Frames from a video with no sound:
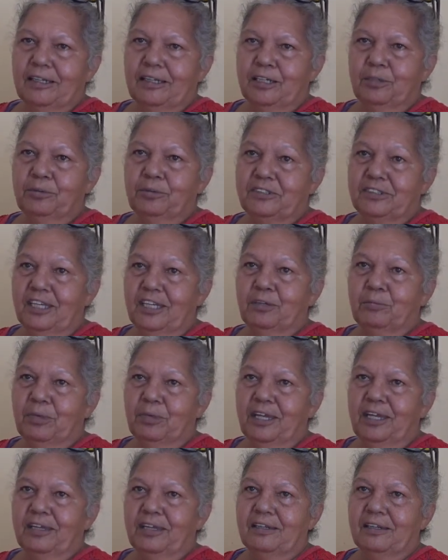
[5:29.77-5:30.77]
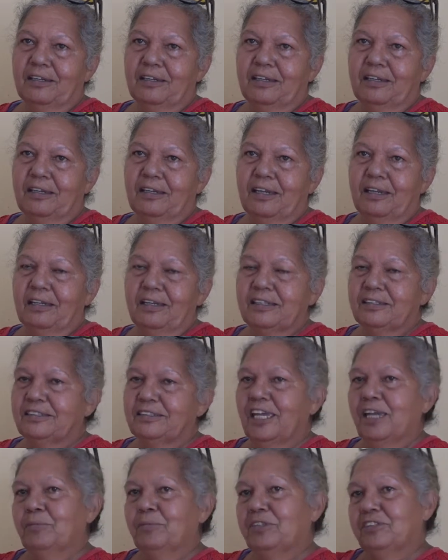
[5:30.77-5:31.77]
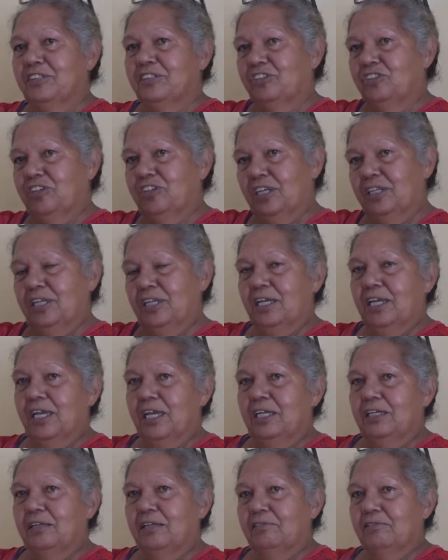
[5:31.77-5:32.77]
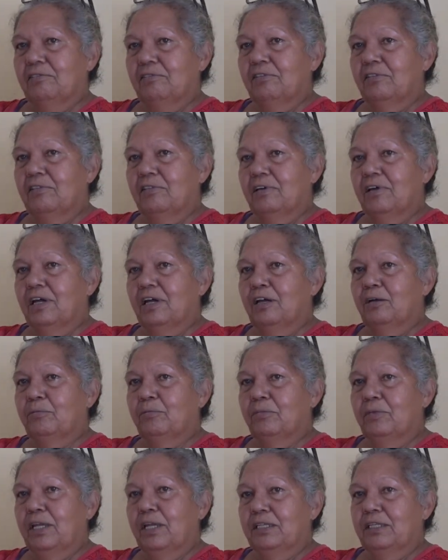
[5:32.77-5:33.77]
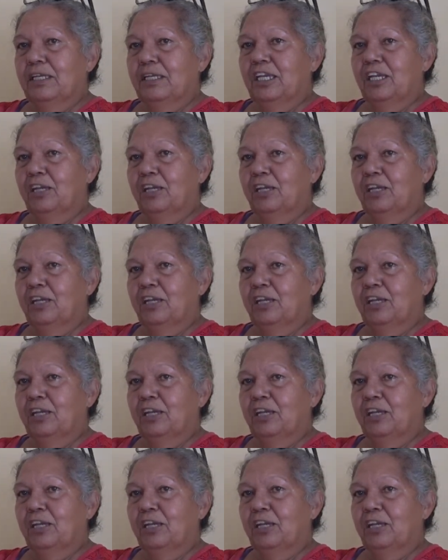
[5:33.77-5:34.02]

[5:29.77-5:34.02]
It was that bad. Same as the shed they had at the